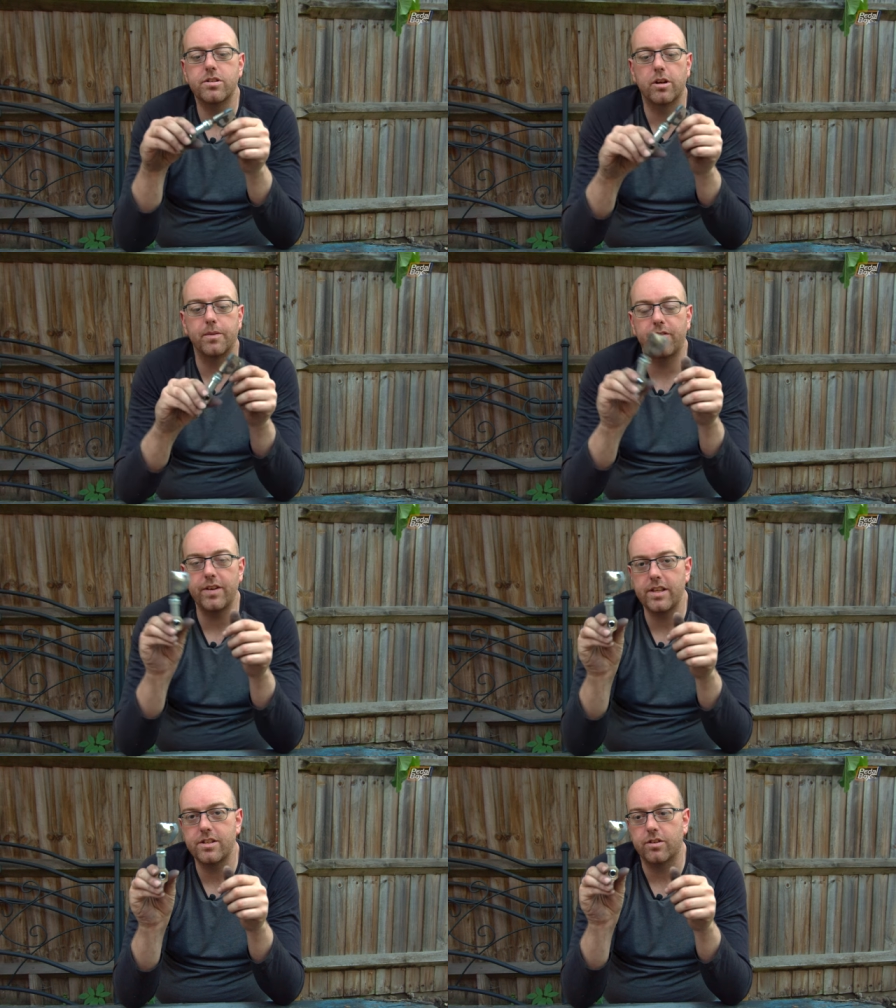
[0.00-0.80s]
So I'm going to
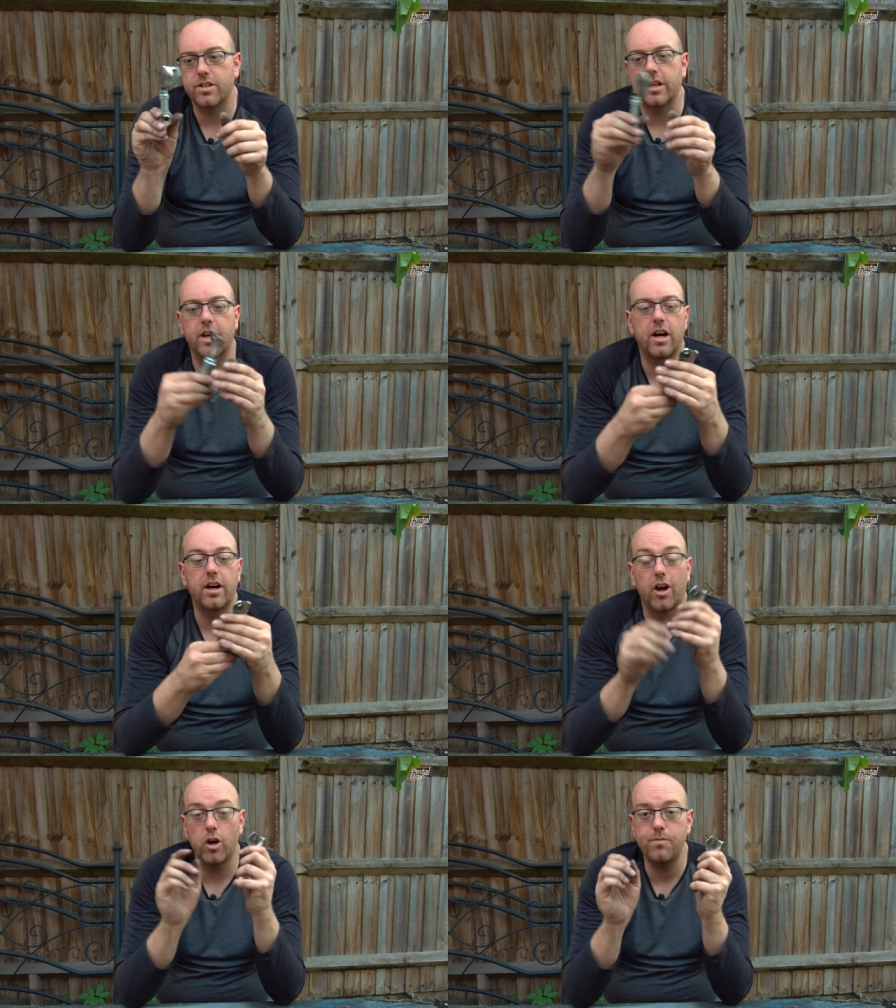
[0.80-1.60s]
fit these onto the car,
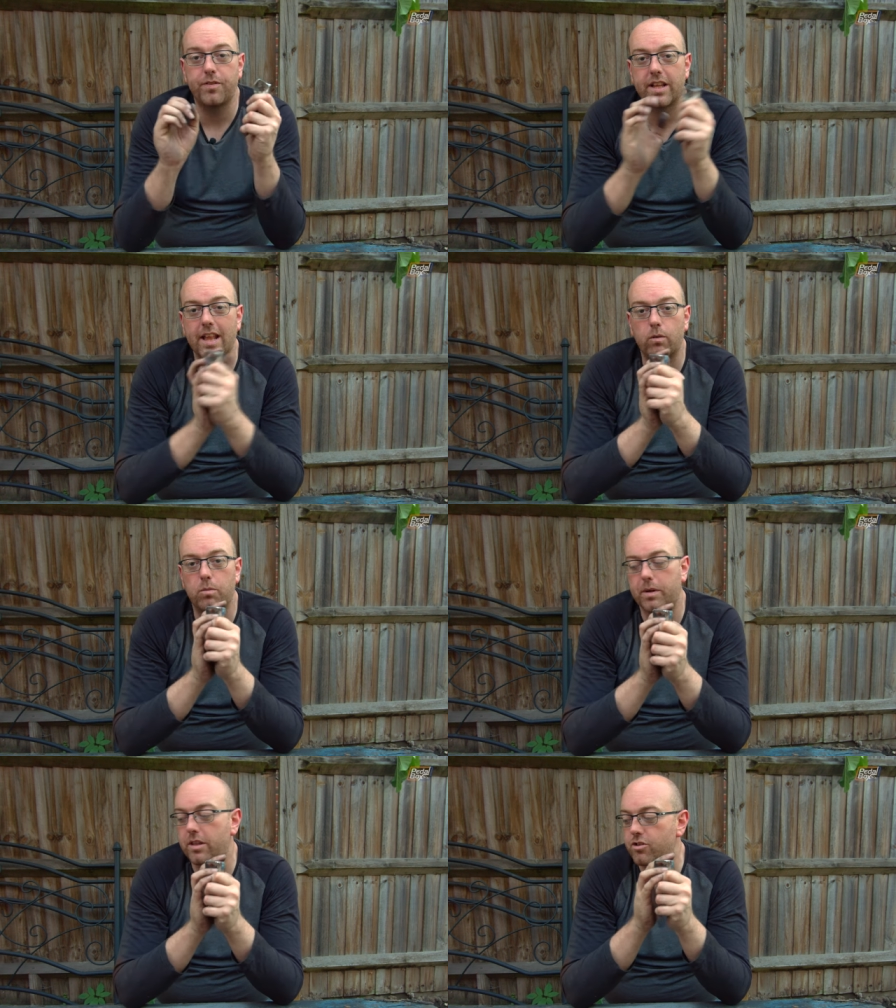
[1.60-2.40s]
and hopefully that will
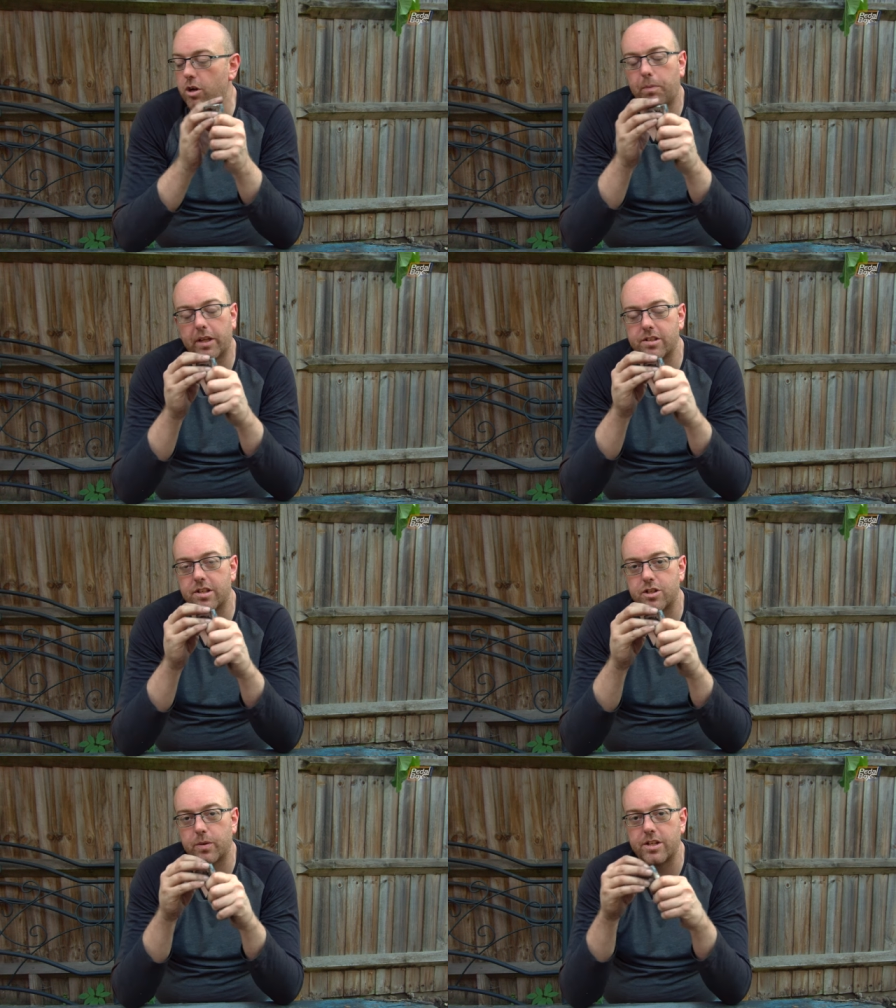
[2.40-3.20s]
be the drop link
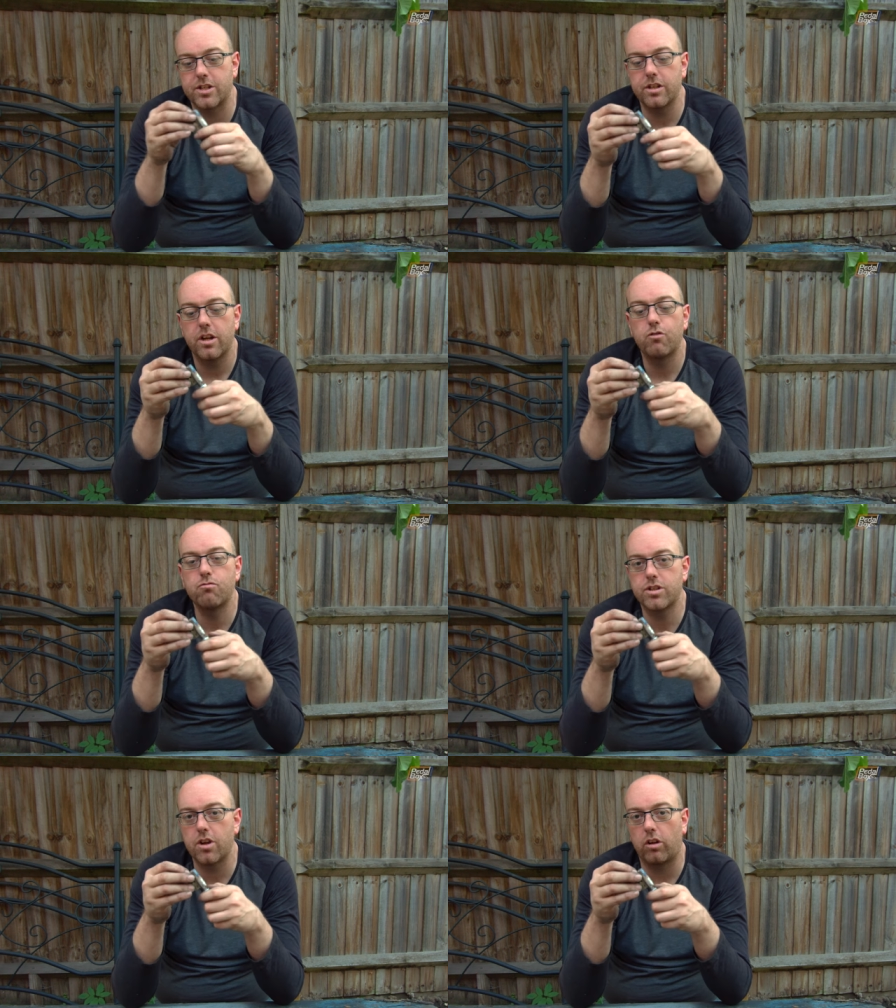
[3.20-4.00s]
situation
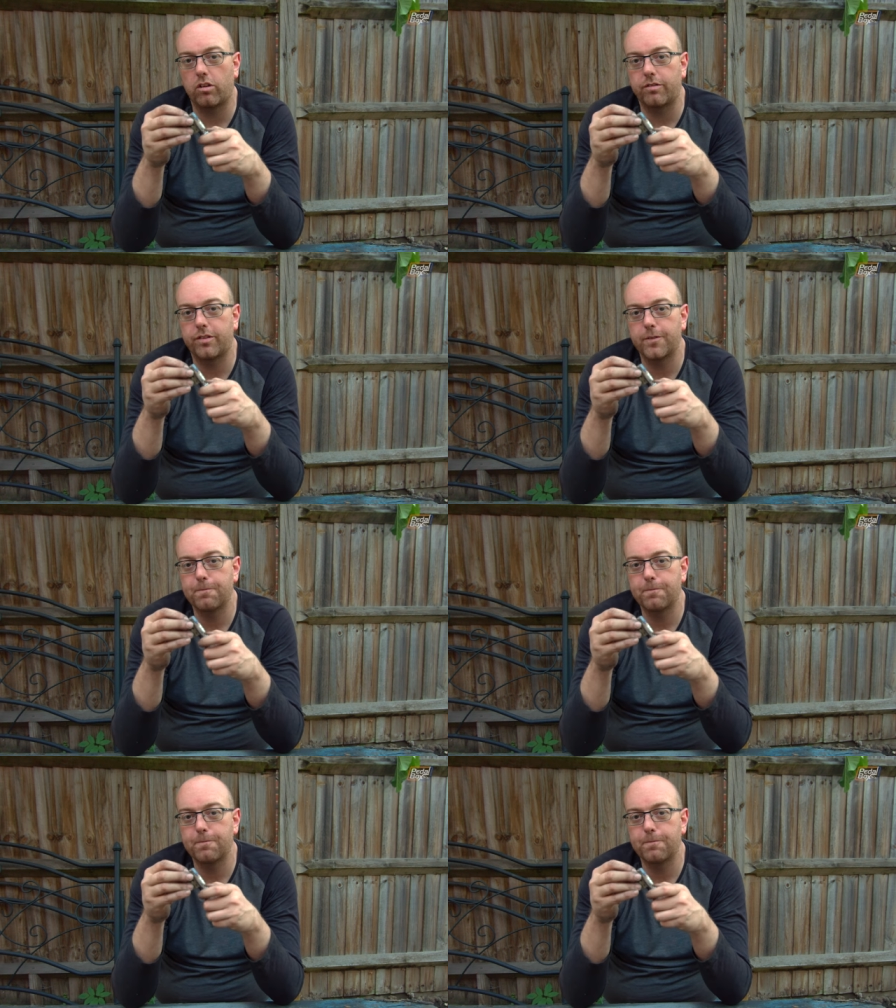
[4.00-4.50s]
resolved.